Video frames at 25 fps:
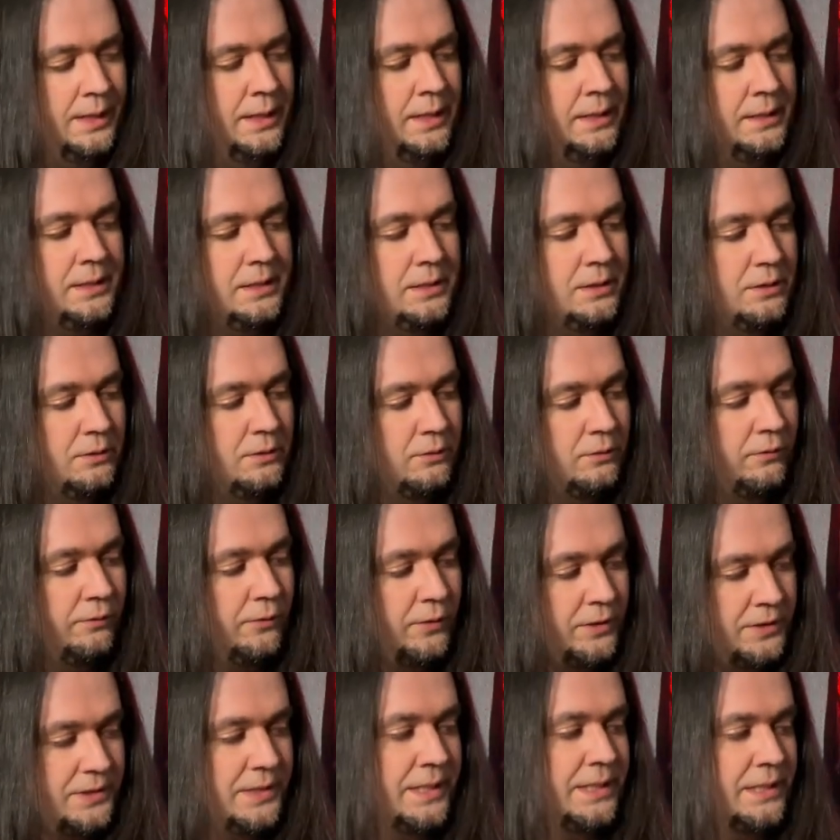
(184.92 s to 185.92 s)
to,
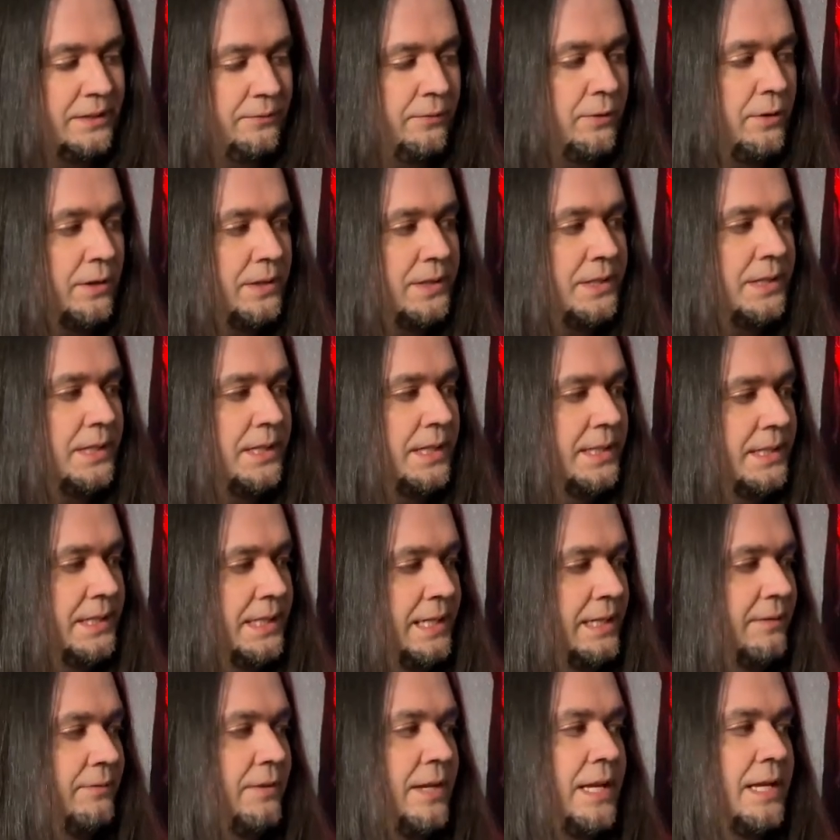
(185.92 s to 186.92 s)
first things first,
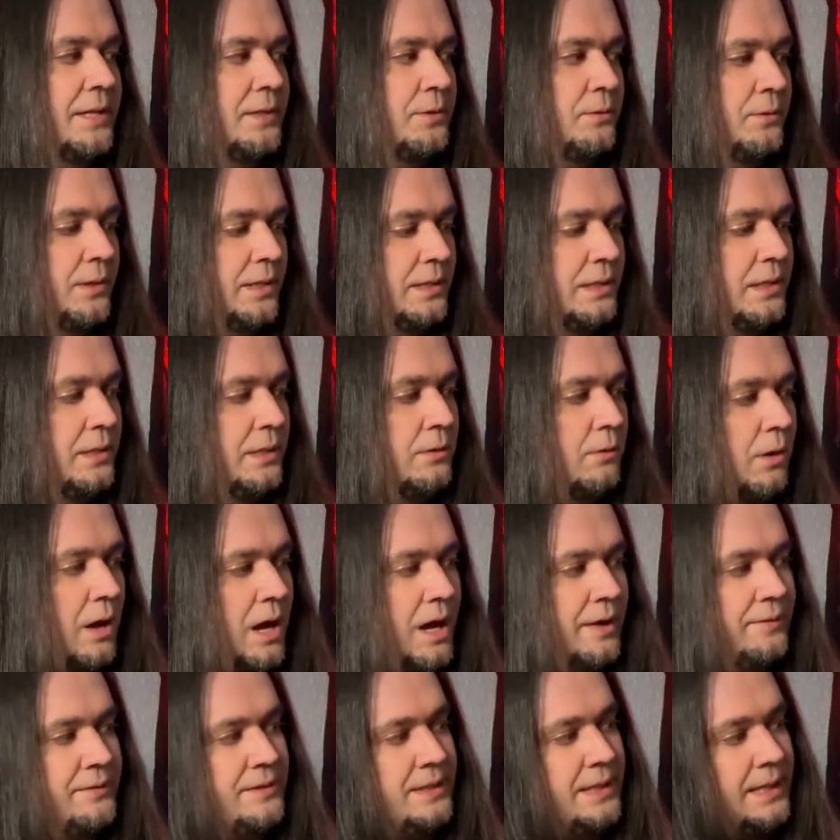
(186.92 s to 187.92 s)
see if Kiesel could do
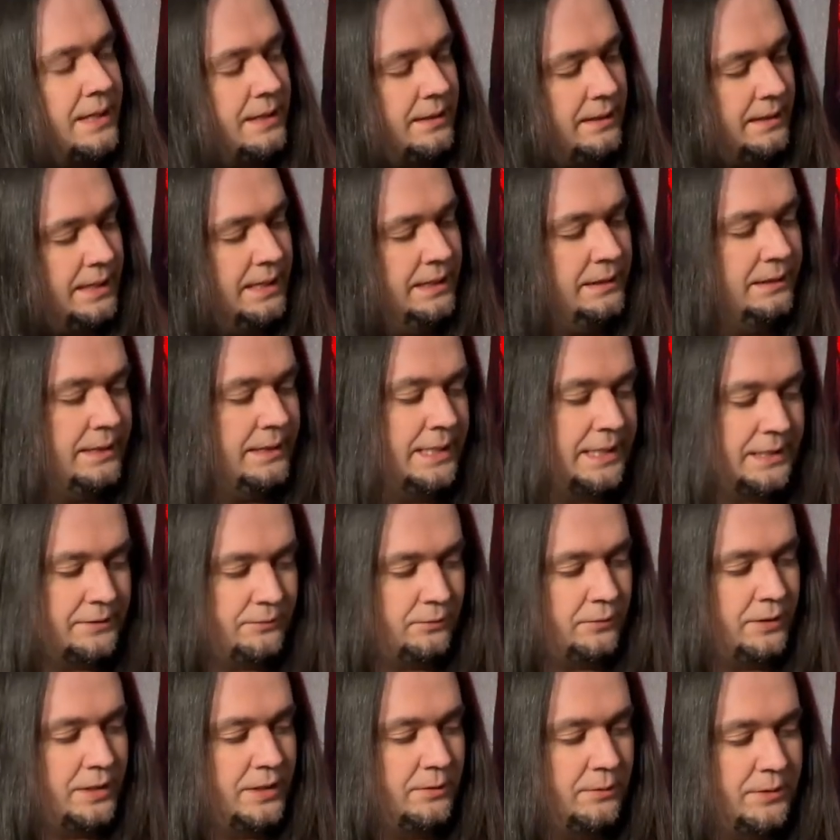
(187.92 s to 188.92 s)
offset inlays
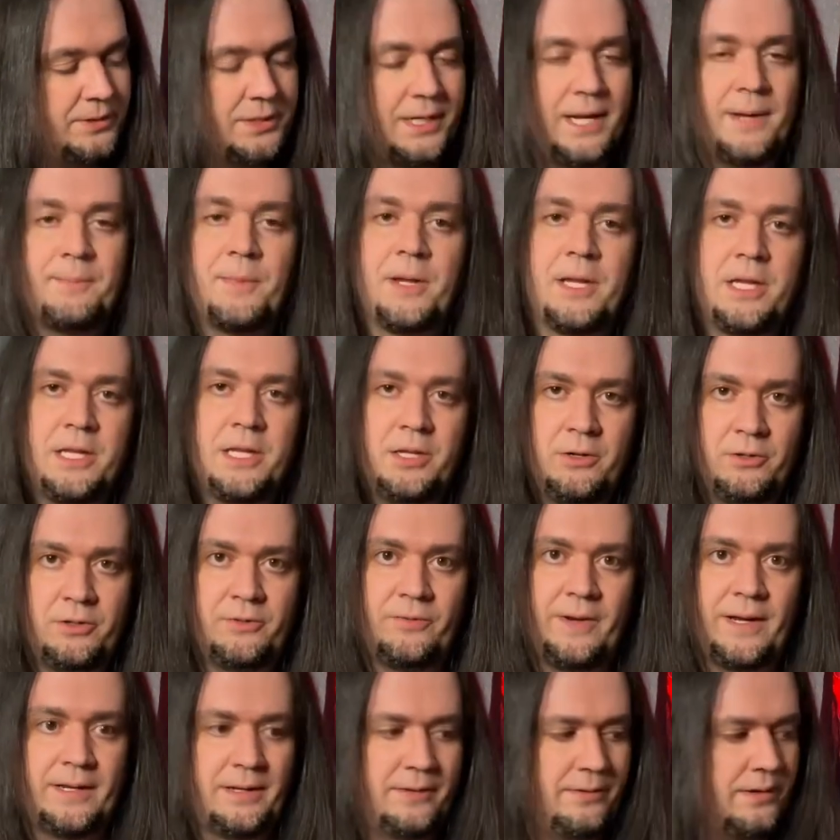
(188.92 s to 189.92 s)
for you, which I'm a huge
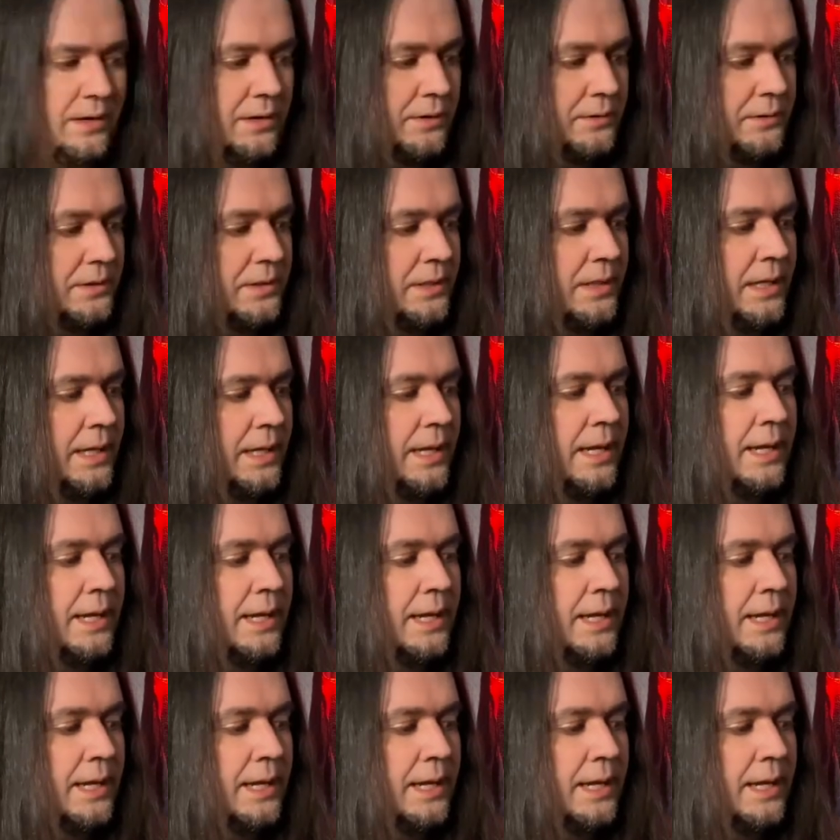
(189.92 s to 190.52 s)
fan of those.